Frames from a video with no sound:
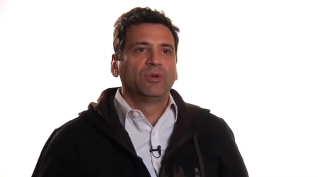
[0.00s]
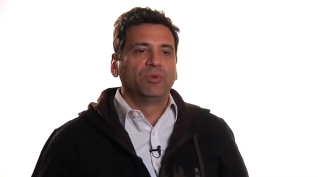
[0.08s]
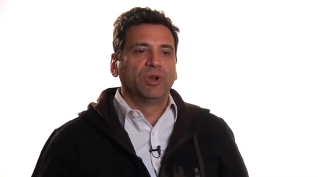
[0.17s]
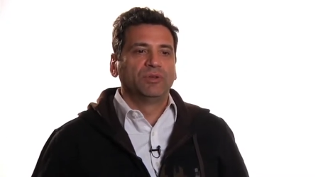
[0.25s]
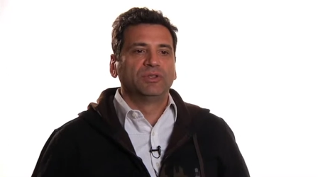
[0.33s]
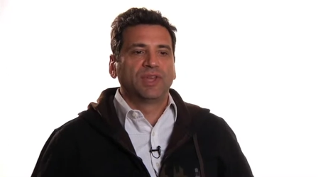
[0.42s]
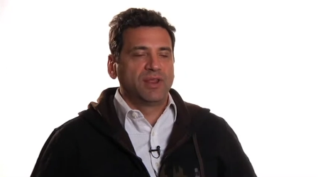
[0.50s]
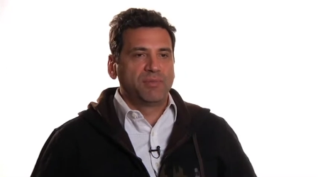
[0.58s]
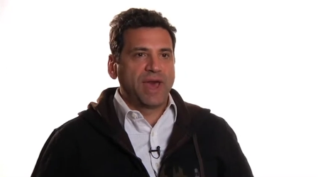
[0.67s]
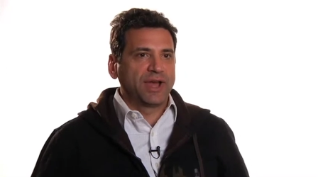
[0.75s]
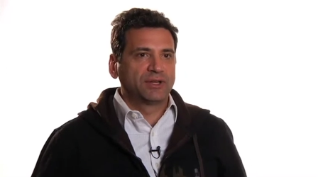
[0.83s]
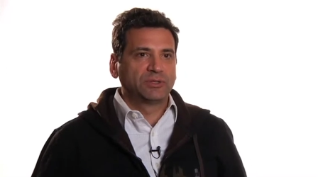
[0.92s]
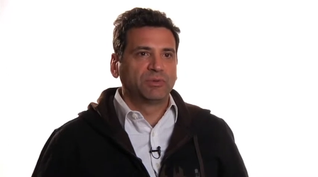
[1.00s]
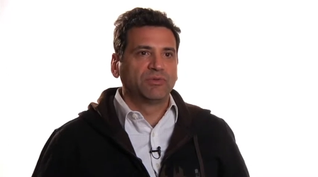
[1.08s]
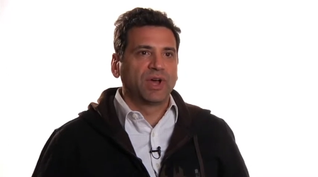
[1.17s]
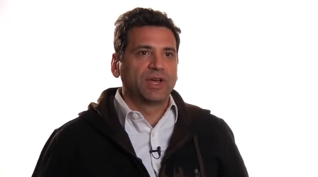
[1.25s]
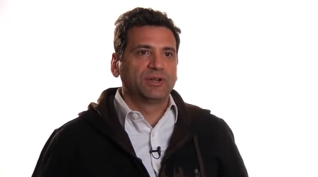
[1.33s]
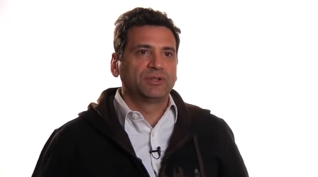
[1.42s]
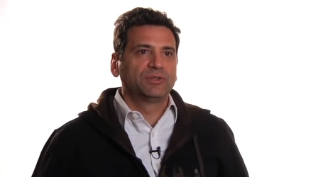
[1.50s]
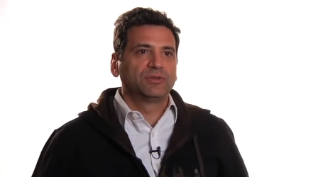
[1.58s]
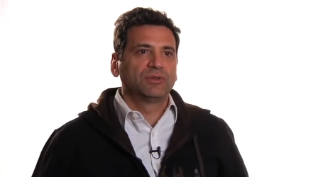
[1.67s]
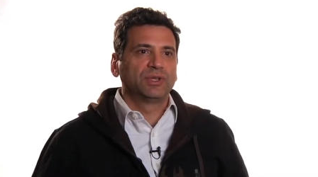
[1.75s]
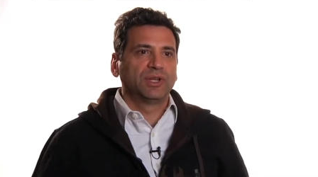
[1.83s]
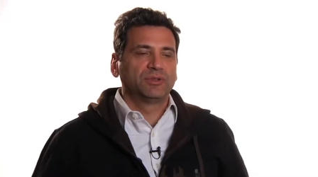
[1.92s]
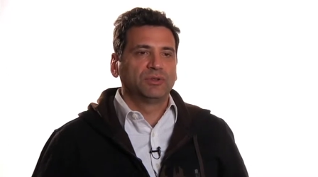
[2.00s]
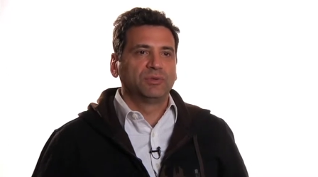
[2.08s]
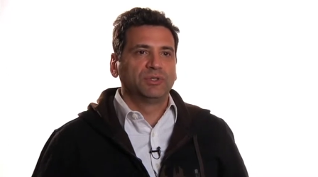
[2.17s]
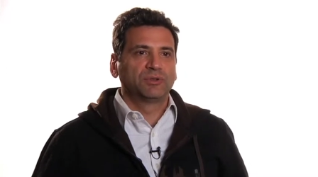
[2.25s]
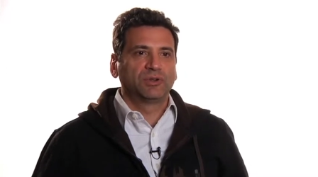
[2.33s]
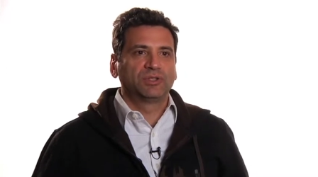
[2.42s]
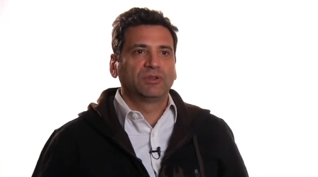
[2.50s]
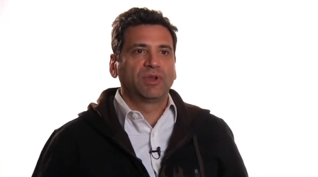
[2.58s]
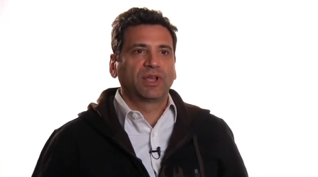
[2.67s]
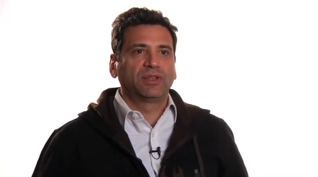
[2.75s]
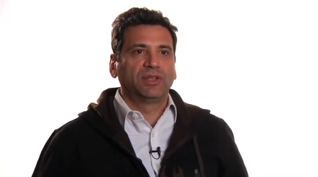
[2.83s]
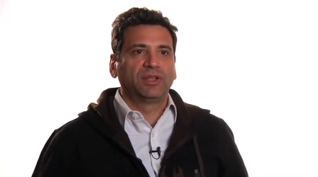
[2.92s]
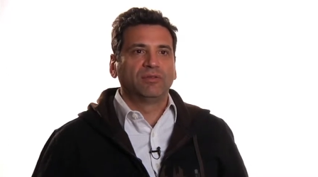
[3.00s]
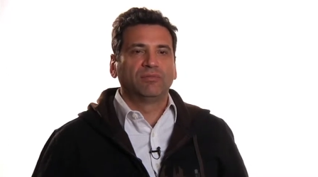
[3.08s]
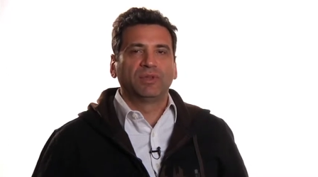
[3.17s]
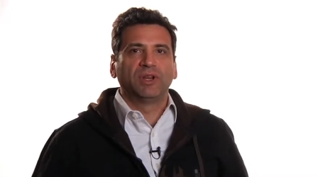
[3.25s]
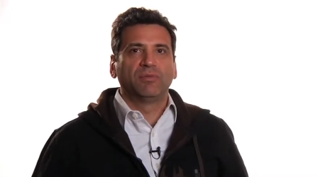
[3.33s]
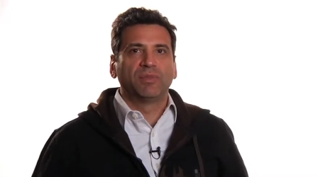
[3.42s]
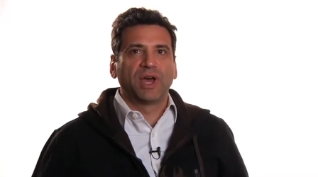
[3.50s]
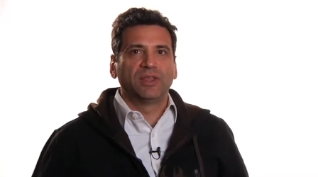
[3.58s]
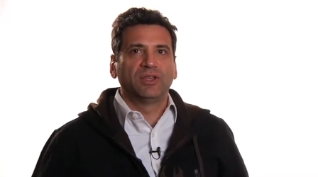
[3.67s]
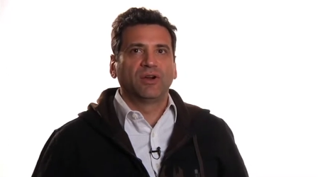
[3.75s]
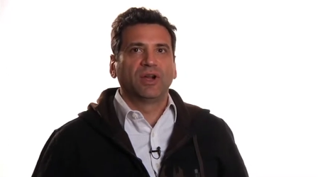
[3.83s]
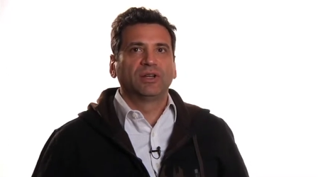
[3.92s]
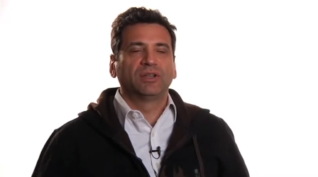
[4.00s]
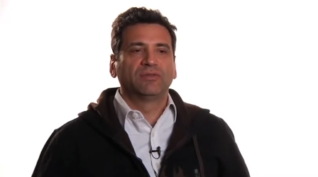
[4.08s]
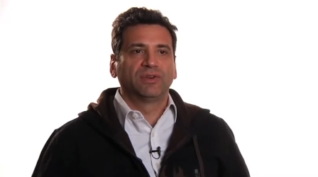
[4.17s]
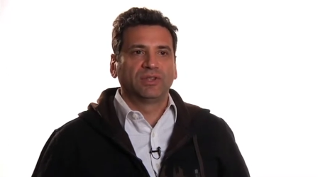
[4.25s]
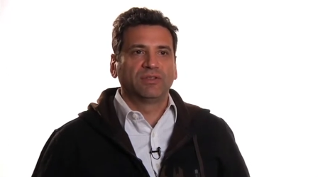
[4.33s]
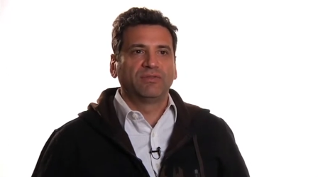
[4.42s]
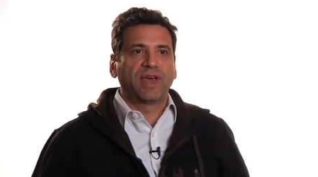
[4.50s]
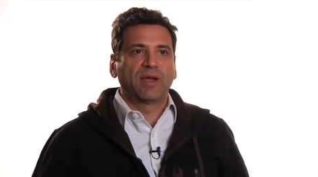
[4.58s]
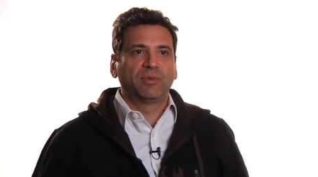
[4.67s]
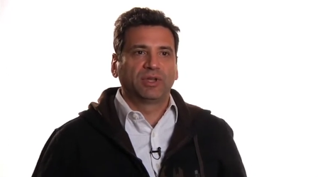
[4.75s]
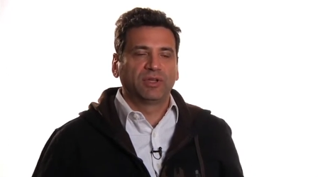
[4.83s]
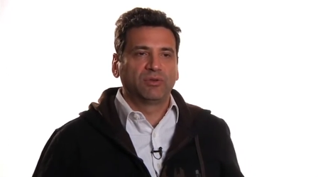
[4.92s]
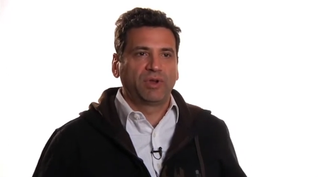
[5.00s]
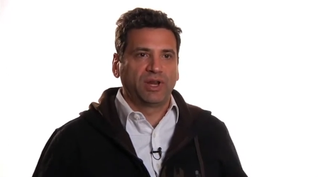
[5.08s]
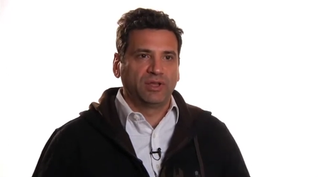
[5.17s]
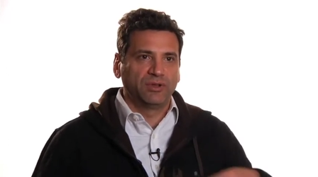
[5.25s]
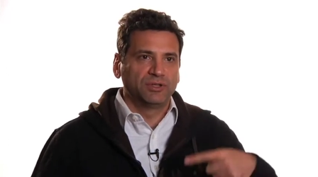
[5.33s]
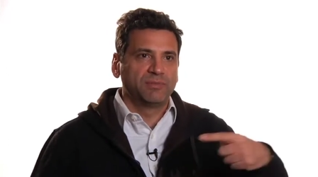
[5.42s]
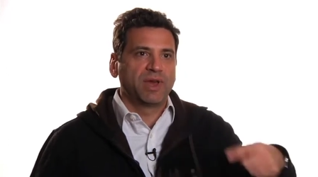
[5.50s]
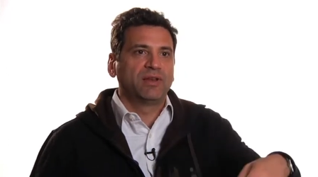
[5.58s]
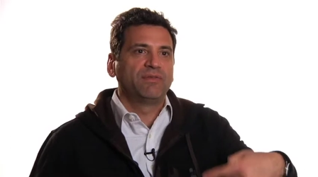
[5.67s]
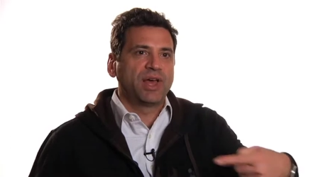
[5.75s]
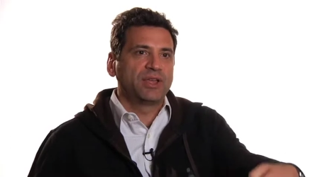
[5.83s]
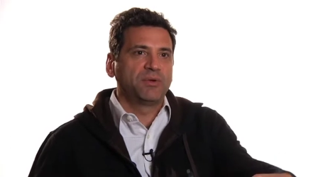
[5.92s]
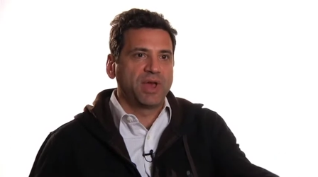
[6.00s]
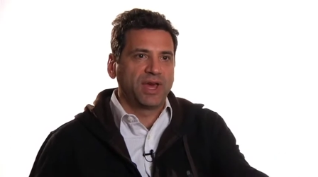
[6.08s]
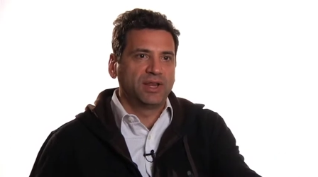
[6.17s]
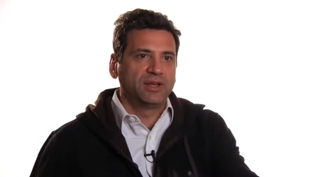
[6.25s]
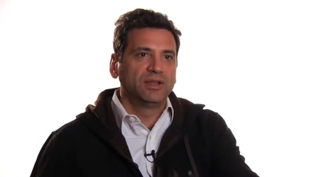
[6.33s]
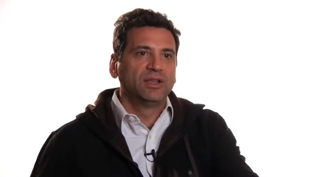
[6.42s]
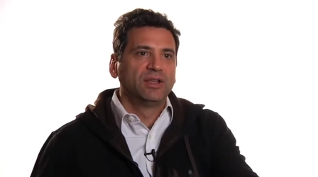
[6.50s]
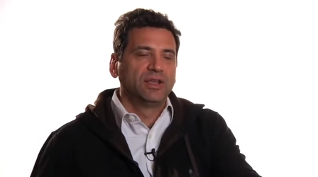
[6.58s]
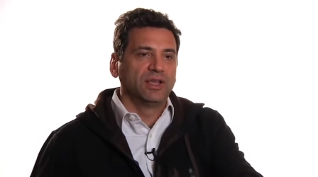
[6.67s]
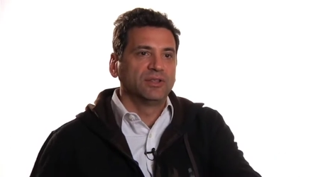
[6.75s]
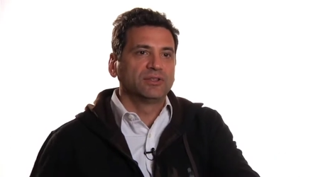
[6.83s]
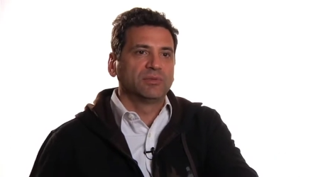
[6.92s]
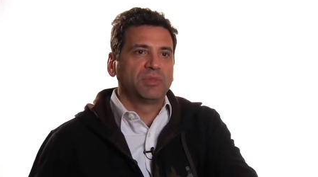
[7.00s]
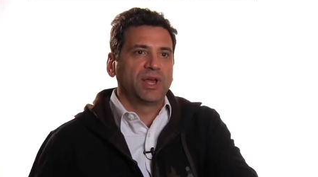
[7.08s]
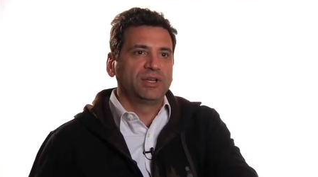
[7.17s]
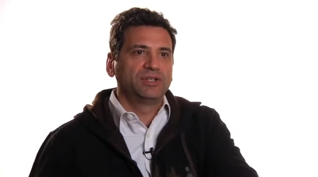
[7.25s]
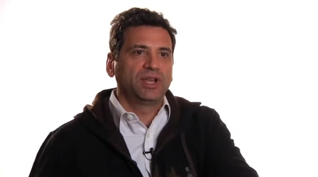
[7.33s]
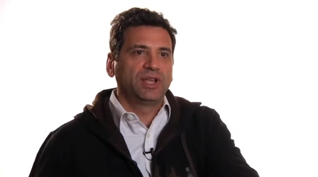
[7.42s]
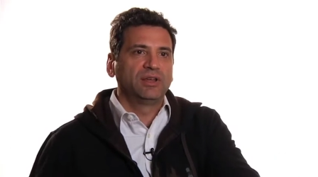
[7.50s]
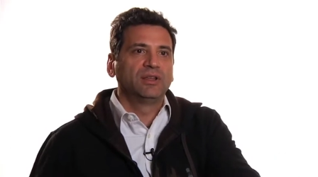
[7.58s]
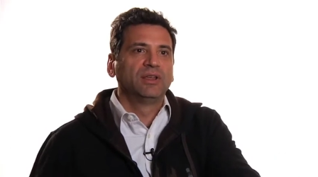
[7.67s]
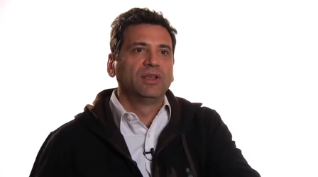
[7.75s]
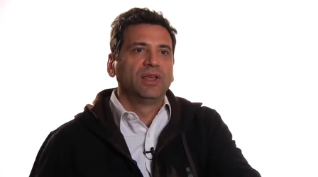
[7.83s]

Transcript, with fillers: we don't use any package providers, you know, so we source directly and, you know, buy the yarn, convert the fabric, and create a huge amount of value added in the supply chain.